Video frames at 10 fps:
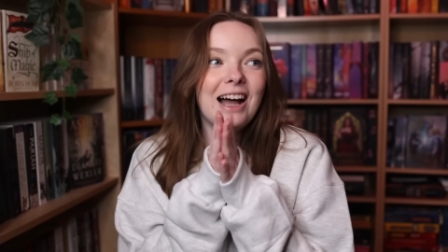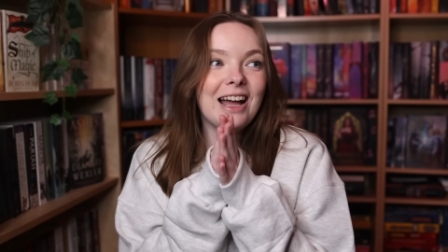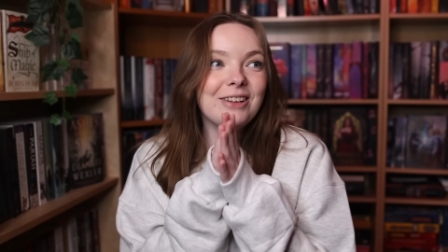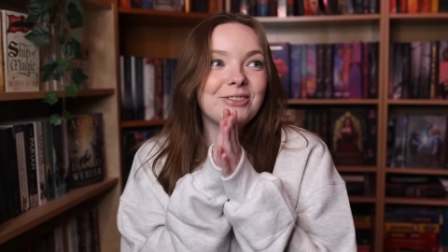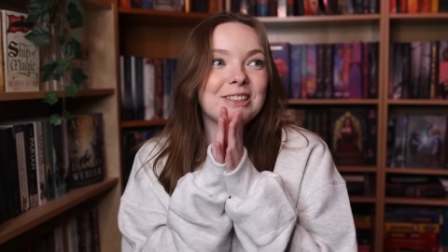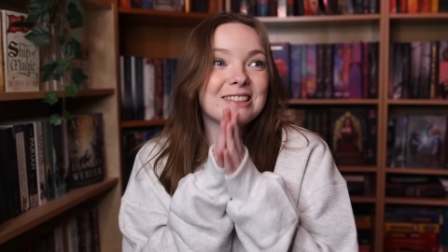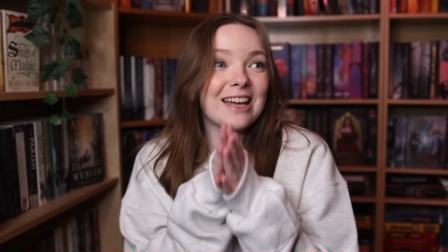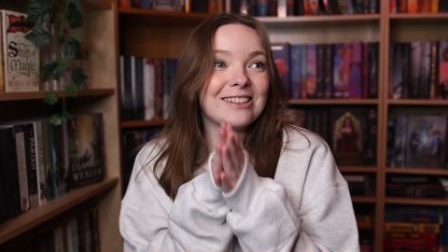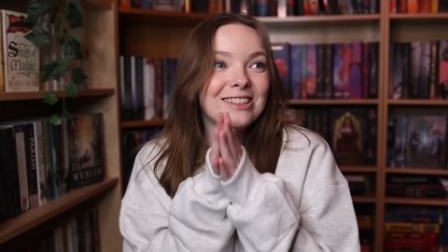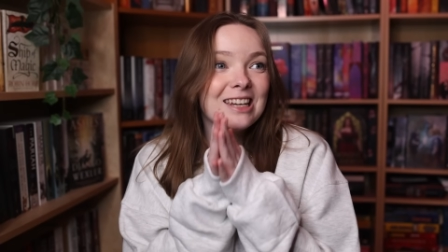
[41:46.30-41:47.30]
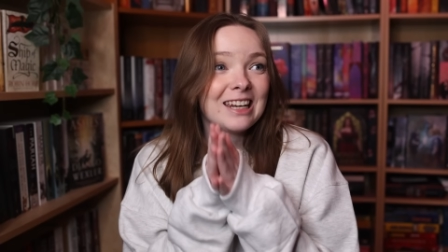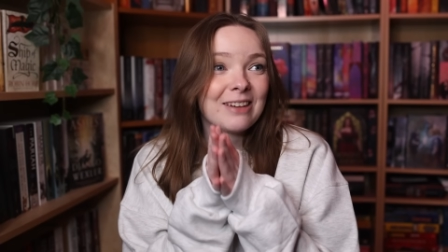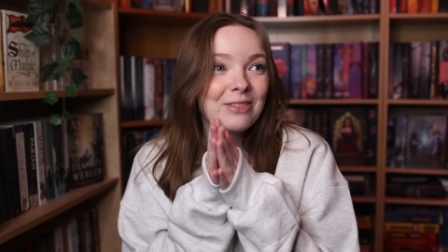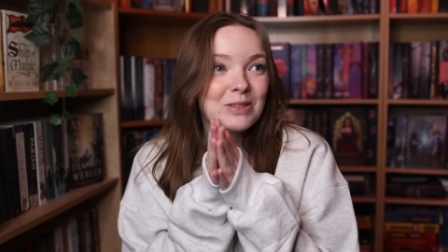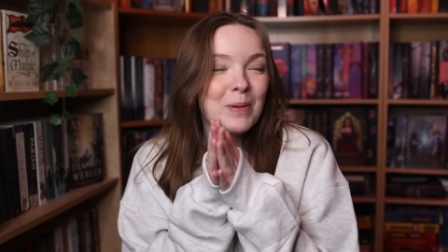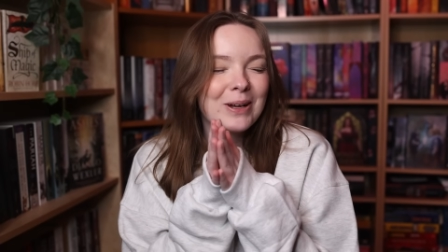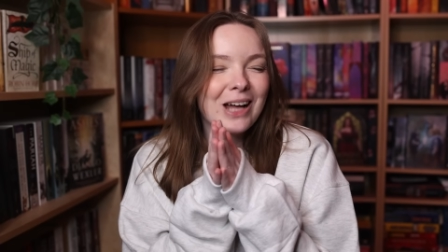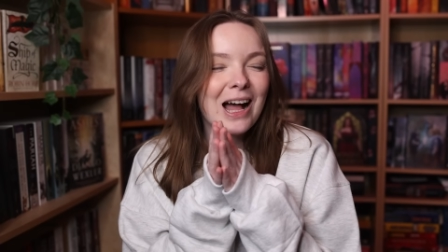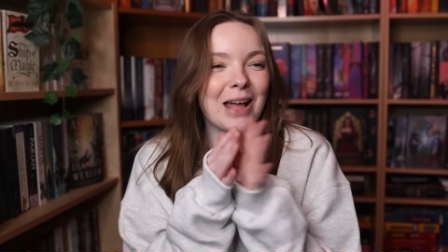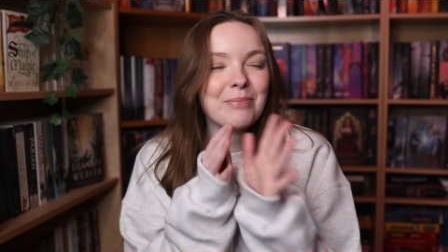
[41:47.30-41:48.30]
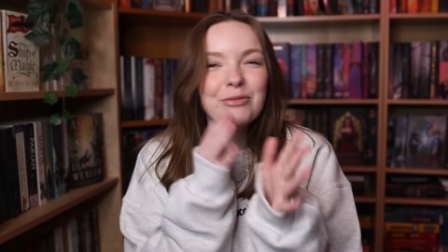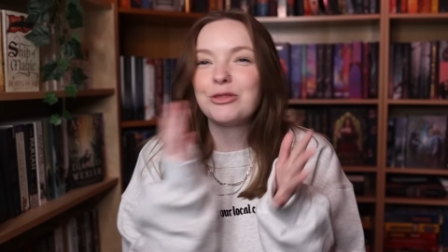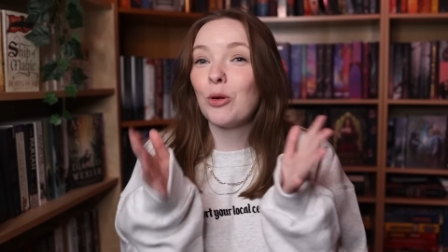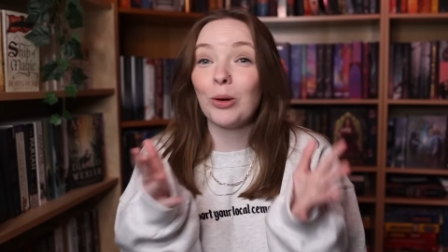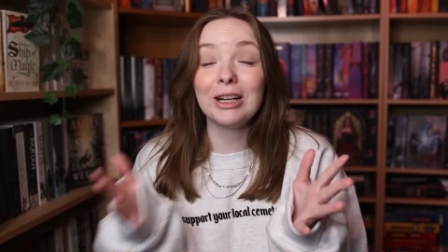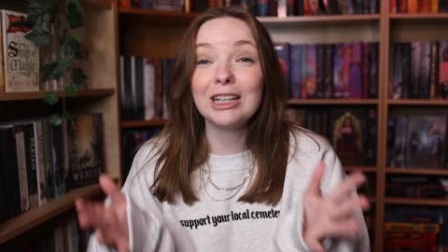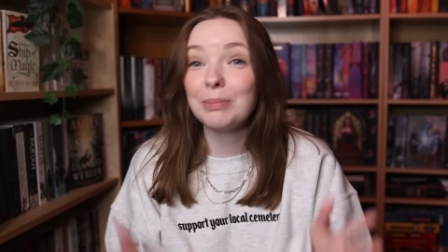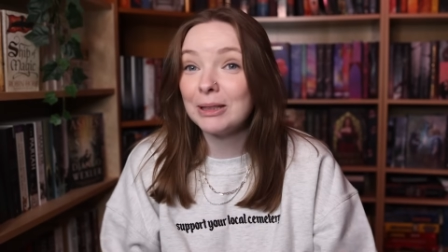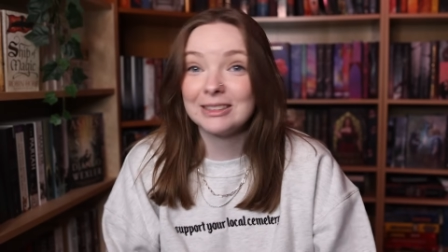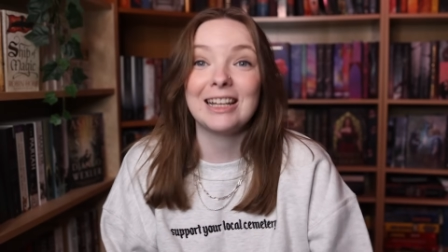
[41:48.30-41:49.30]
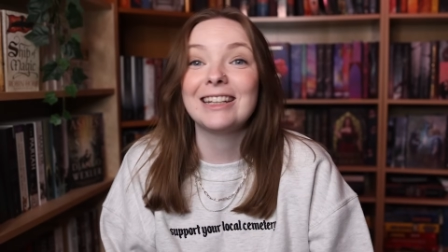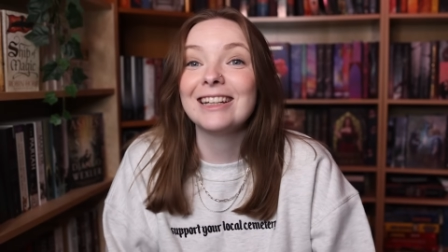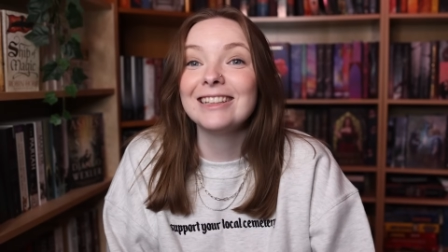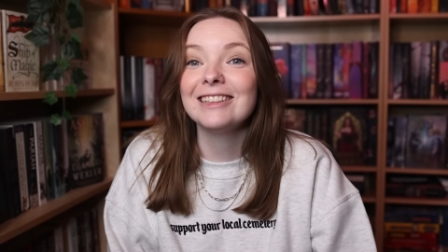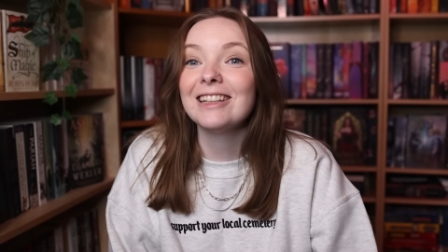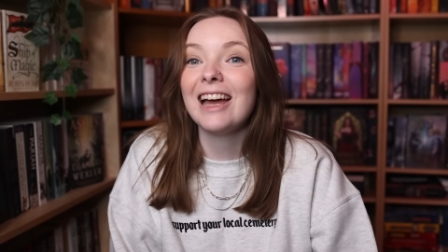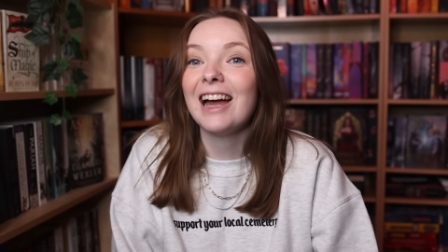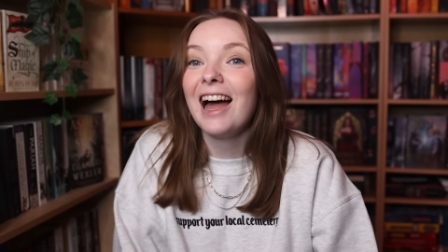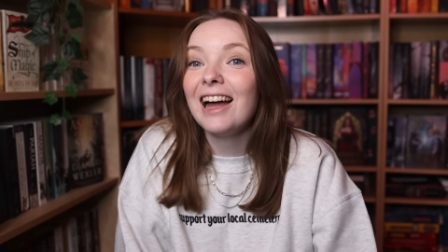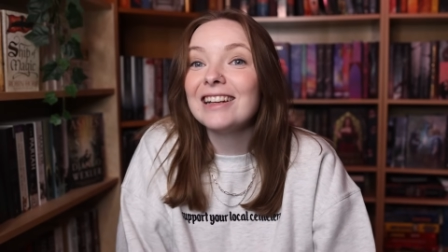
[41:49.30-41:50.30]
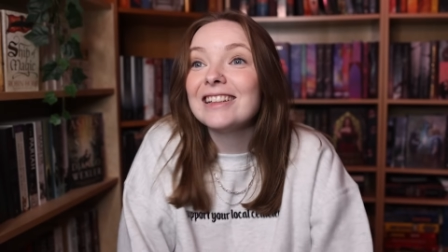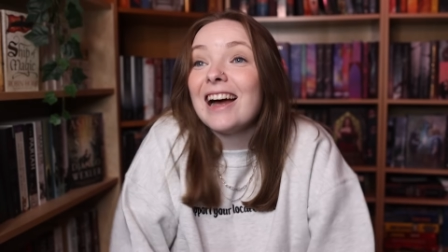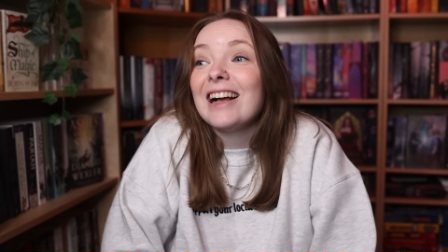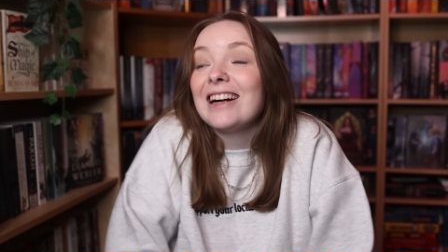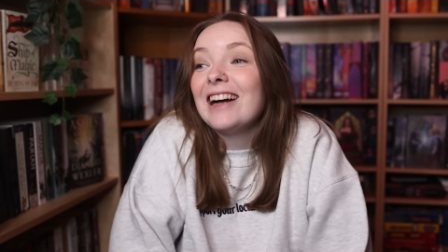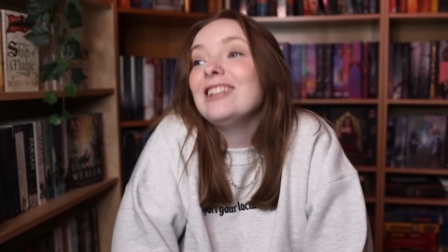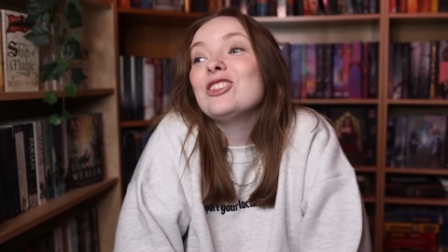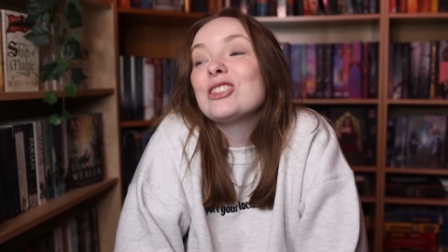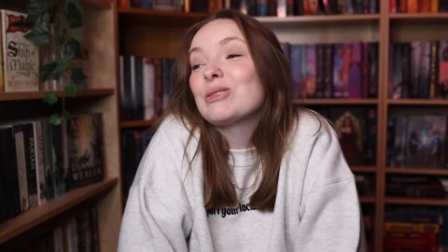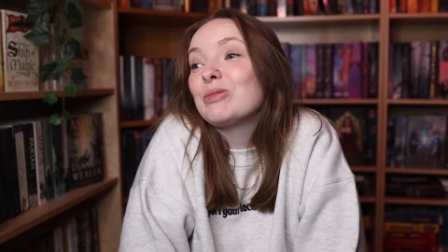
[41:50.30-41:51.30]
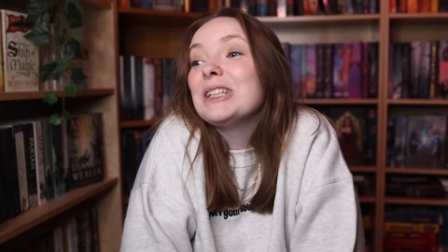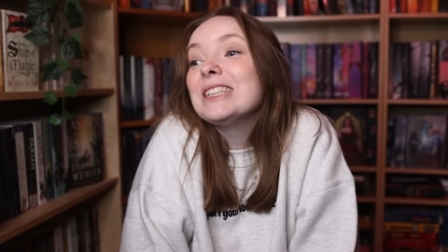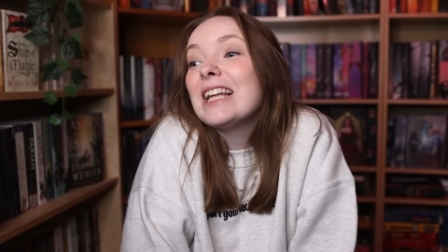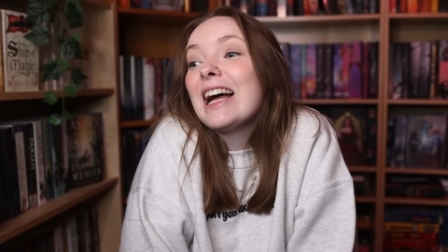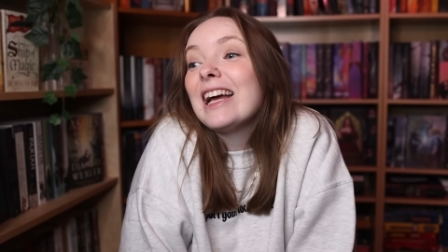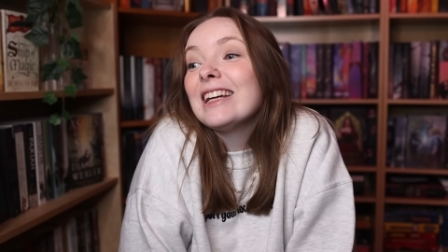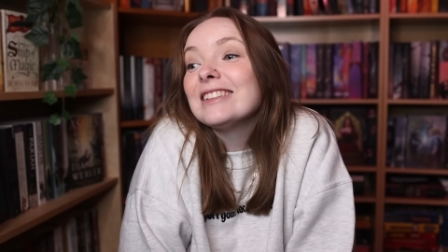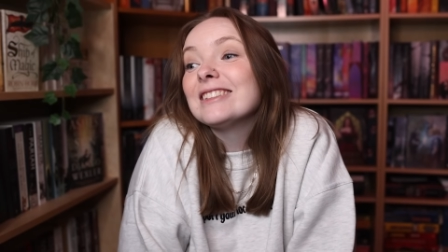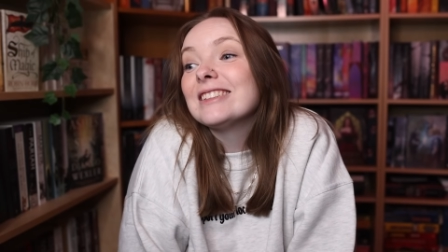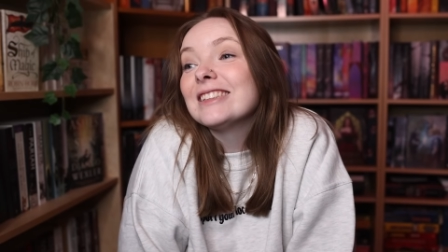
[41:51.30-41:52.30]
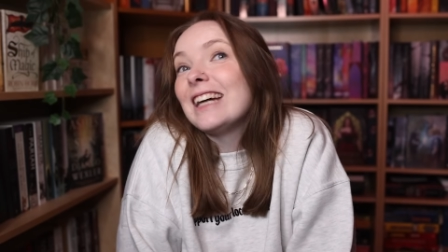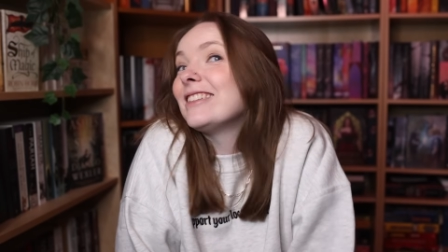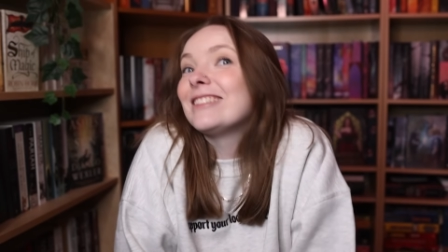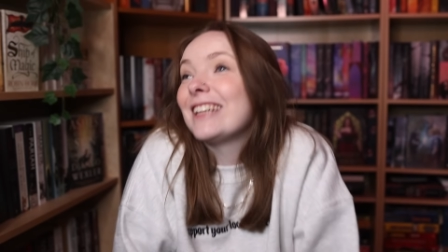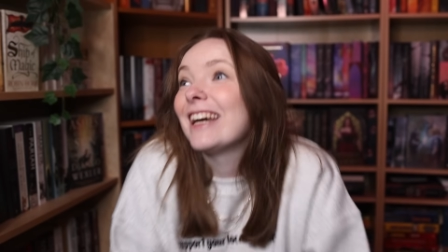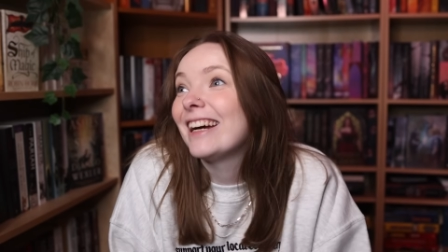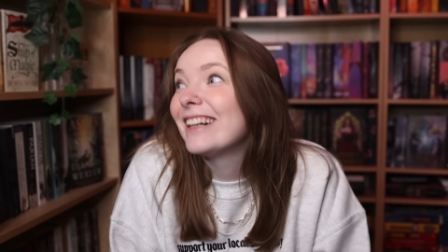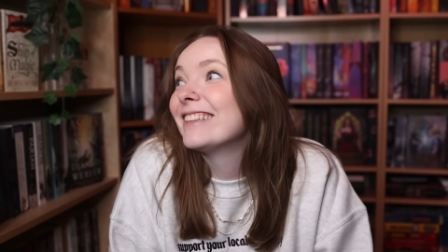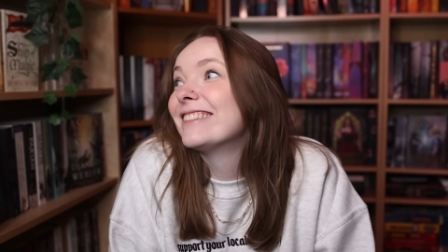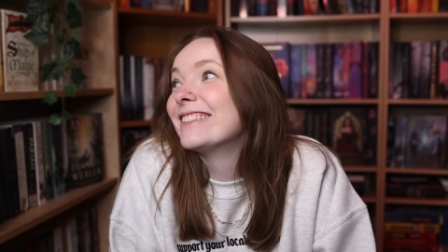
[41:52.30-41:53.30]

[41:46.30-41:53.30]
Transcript: I've decided to DNF this book. I'm 40% in and I kind of just realized I don't care.